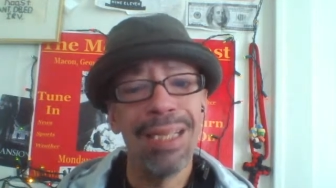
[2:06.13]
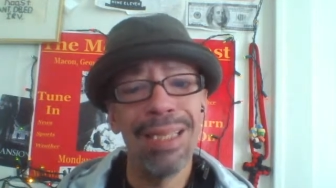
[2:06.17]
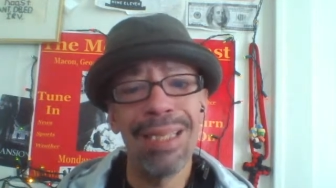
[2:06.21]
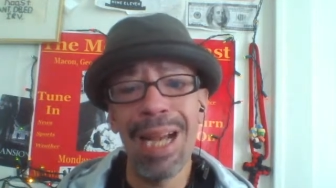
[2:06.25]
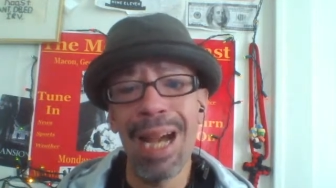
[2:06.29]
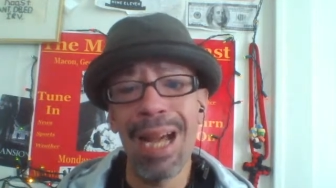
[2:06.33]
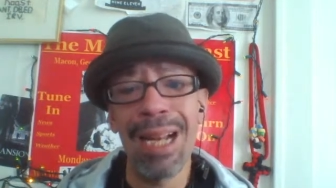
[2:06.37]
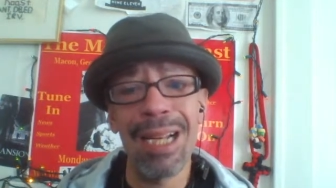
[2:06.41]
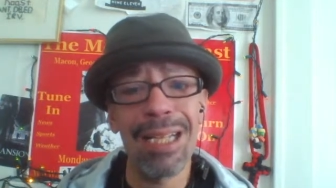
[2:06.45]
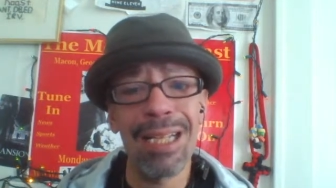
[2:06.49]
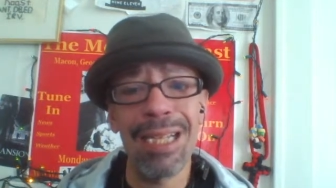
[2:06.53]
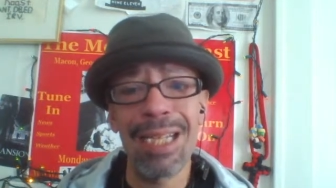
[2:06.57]

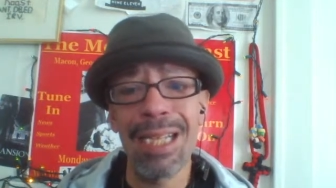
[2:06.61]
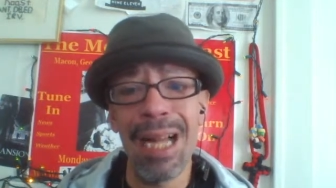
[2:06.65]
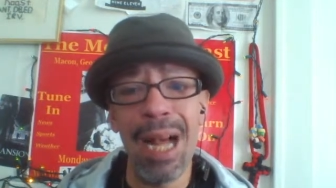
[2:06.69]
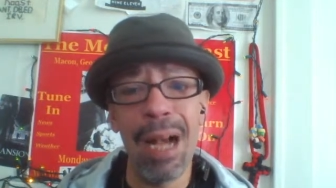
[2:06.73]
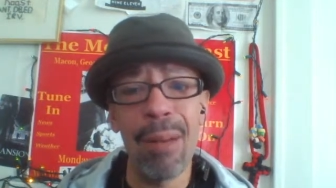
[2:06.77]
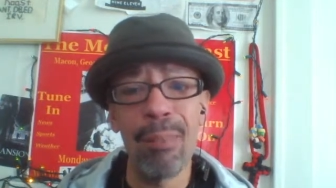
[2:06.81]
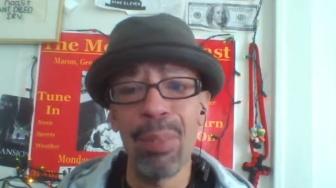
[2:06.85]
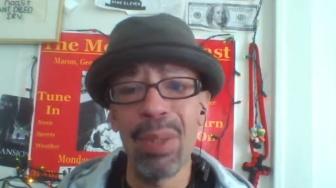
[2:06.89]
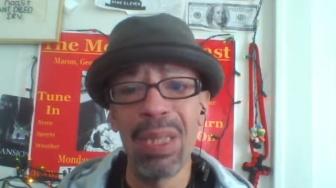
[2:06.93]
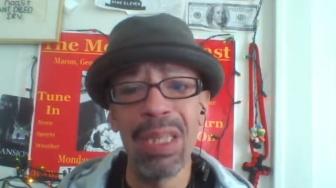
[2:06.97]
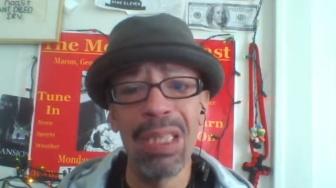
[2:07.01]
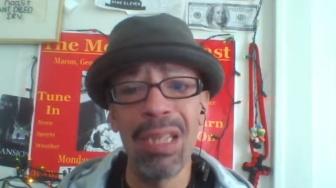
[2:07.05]
That has
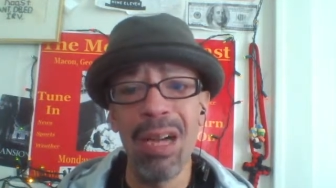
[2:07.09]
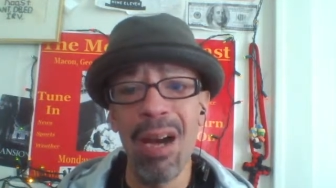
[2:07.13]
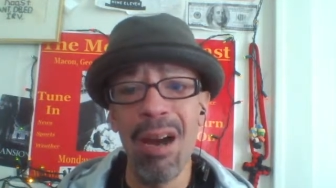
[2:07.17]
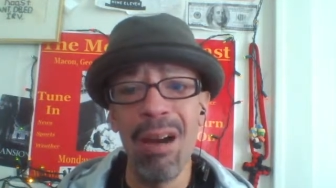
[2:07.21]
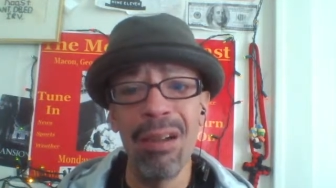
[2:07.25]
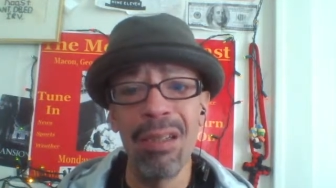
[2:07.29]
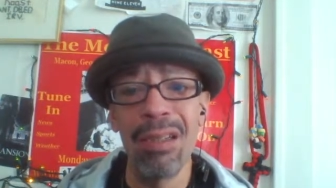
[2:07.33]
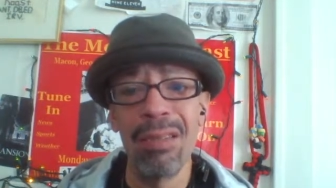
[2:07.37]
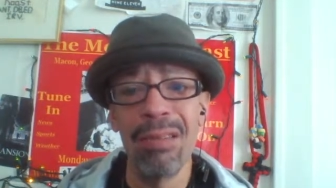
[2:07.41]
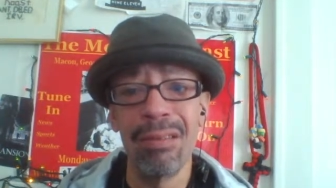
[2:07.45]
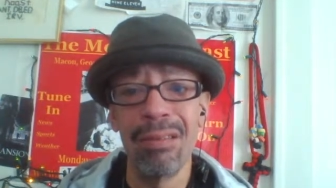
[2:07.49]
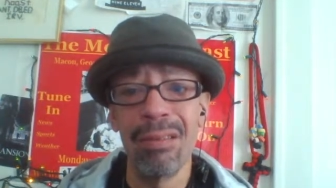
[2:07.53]
not been
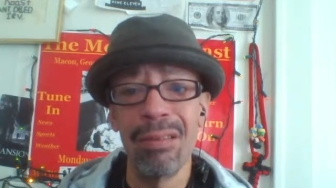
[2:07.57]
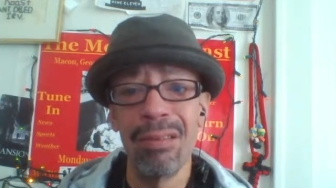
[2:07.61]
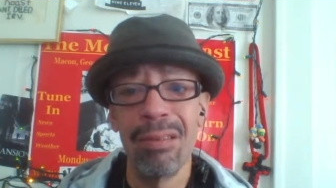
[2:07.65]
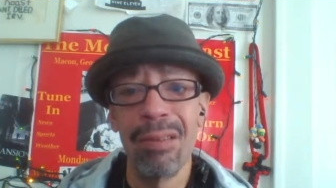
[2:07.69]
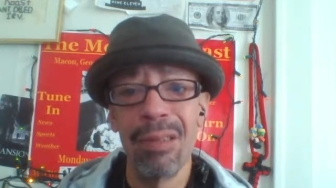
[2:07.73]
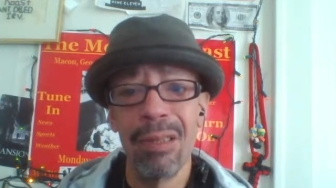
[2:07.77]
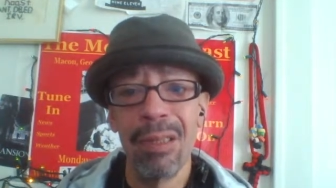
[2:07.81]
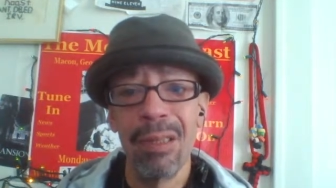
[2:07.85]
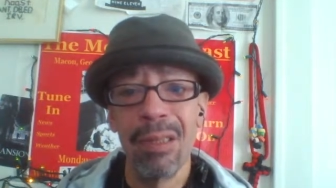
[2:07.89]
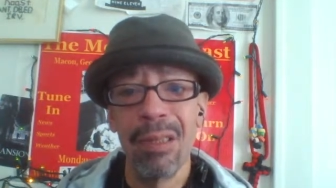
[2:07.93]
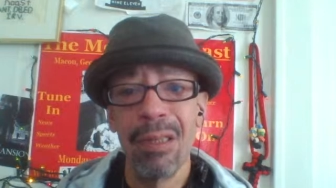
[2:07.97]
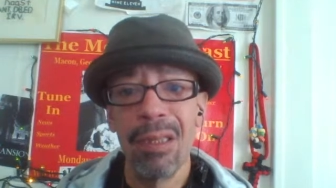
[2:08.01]
done.
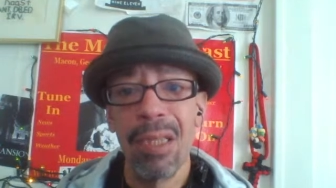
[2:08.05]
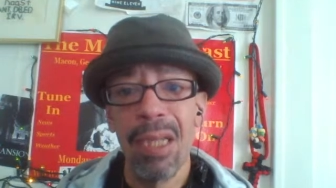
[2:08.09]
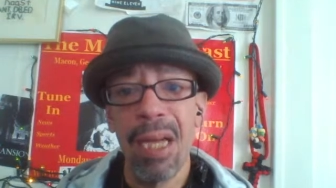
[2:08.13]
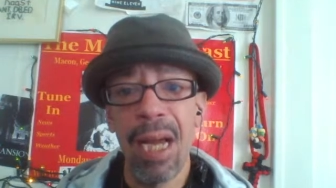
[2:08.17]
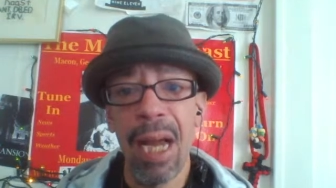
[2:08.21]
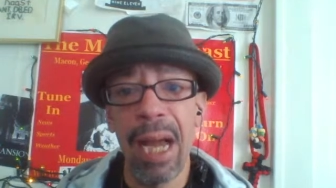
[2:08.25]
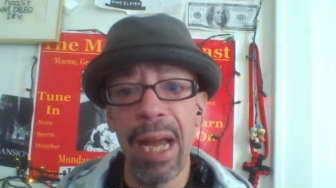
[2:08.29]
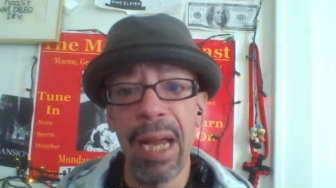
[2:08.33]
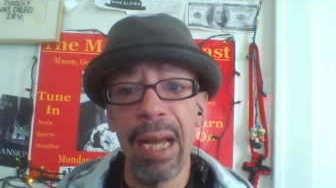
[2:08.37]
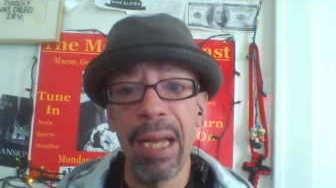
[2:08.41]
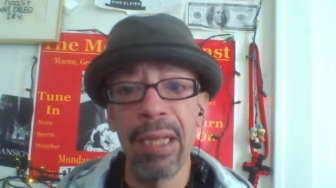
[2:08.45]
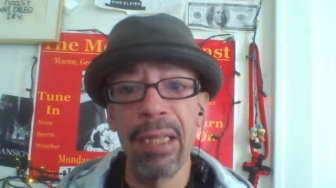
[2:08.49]

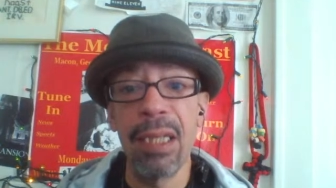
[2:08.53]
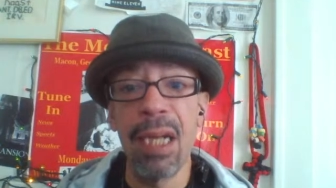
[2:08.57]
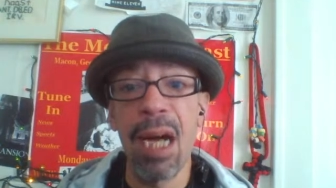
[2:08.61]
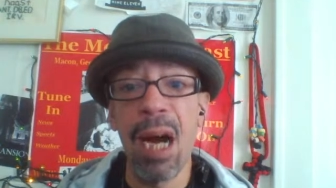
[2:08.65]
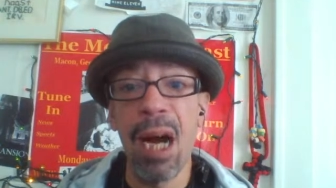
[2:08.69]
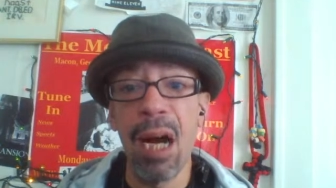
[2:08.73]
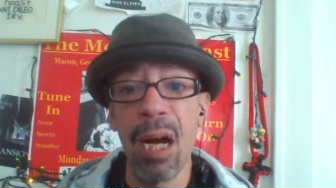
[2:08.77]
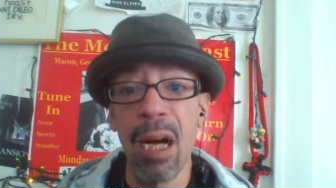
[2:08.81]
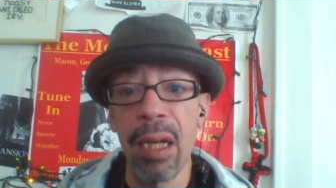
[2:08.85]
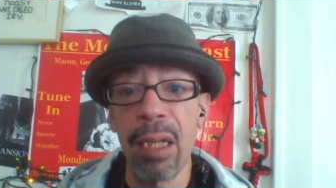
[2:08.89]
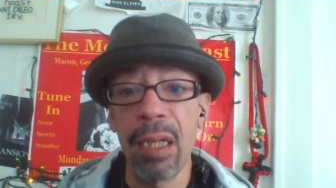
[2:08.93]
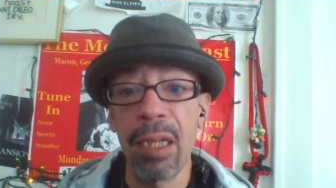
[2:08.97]

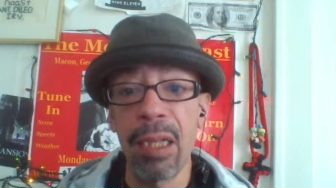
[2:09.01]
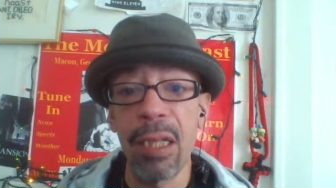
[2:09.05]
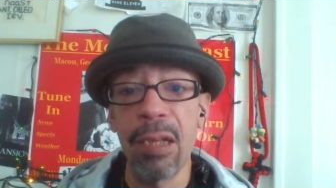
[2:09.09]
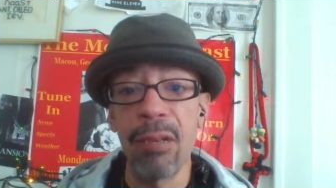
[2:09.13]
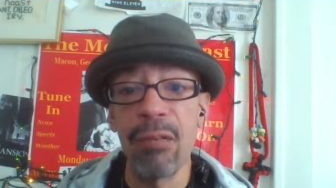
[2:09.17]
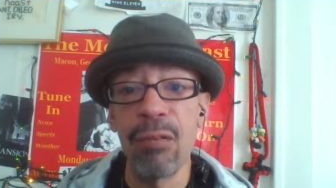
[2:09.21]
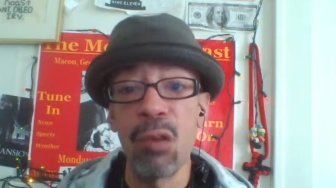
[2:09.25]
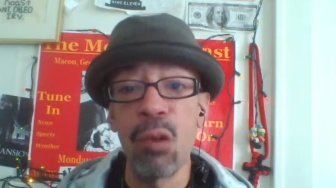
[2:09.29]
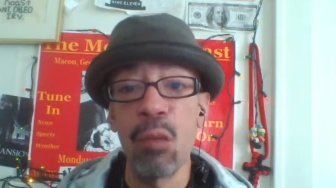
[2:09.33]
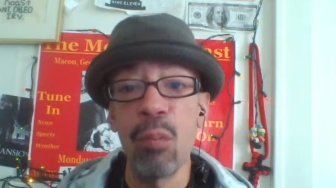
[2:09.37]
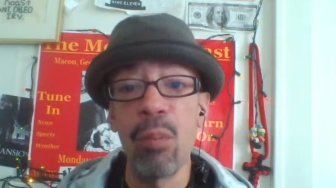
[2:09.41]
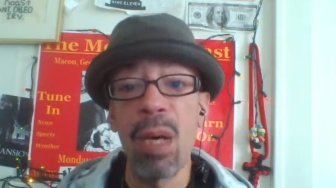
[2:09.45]
And I
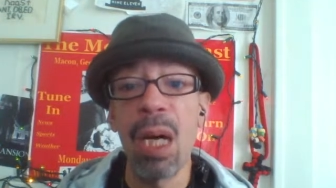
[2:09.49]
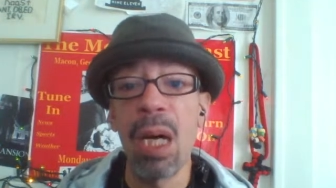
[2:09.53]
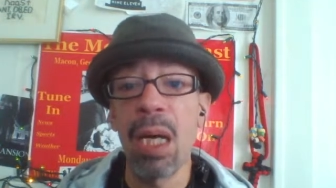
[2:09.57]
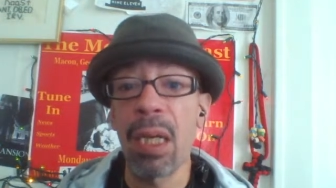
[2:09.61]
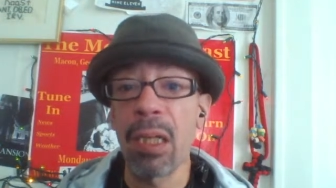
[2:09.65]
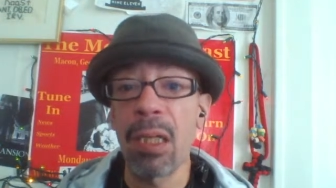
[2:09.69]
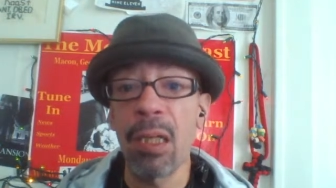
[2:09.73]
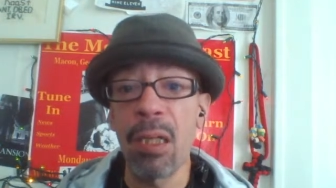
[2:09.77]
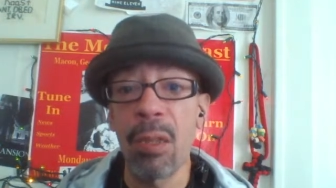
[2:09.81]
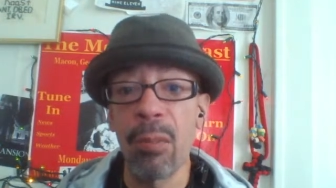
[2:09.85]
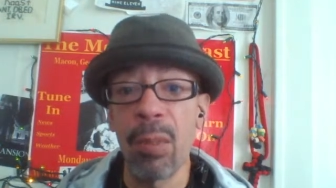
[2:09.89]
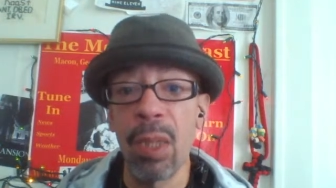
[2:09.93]
give you
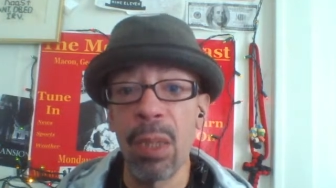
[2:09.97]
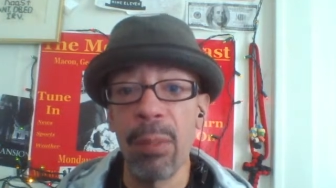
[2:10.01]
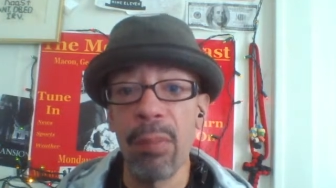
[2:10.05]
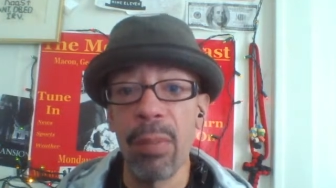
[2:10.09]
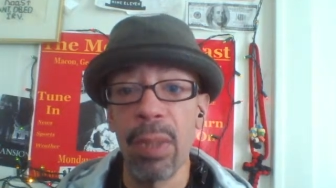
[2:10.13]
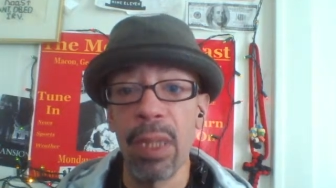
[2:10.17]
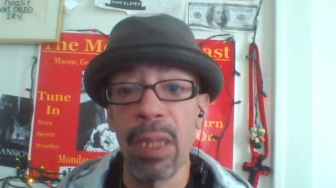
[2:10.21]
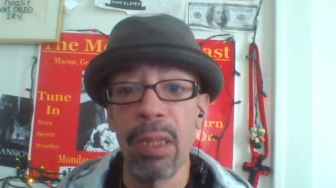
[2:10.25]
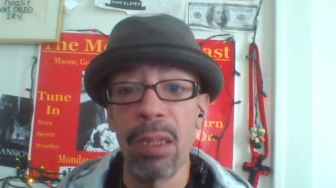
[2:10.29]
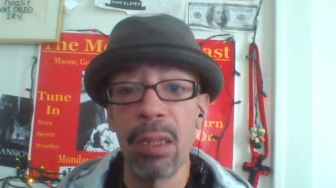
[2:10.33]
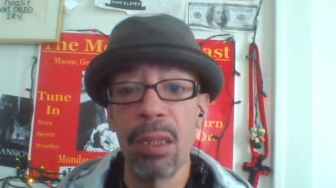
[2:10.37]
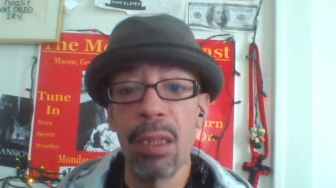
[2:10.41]
my
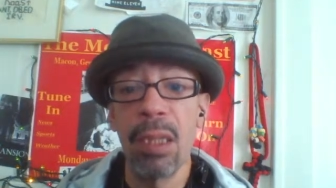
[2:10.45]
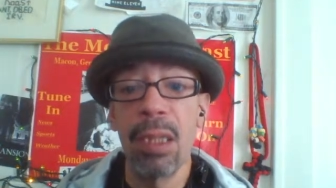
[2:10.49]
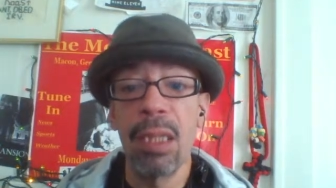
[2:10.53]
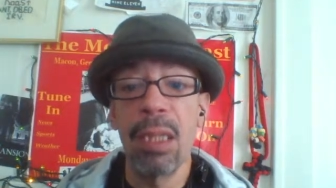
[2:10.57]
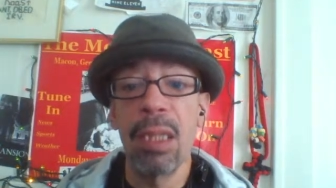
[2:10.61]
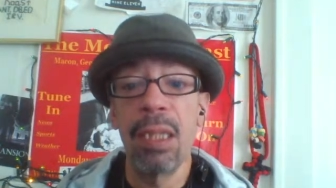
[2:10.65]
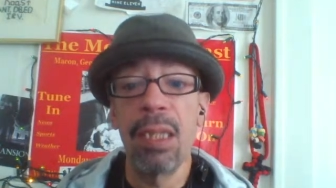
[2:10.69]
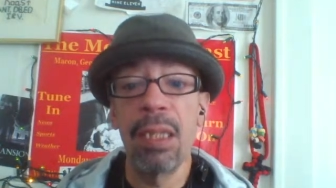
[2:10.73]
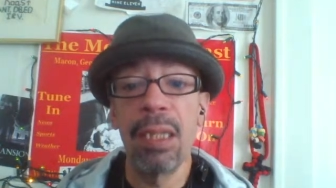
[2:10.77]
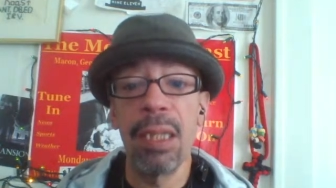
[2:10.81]
commitment